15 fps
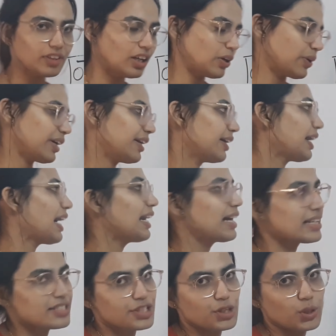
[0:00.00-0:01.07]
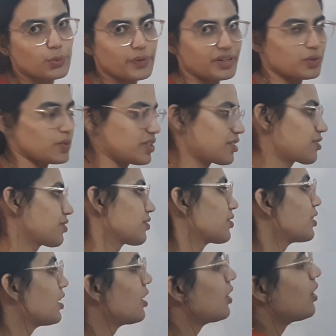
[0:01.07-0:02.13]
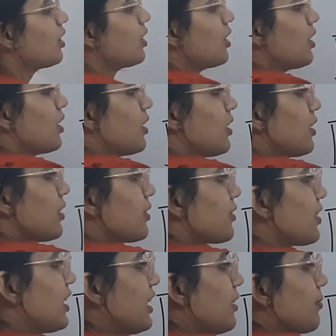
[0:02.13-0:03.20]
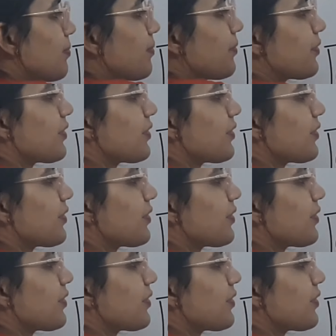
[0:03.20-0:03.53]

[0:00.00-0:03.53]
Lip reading: Okay, I'll ask you a quick question. 3.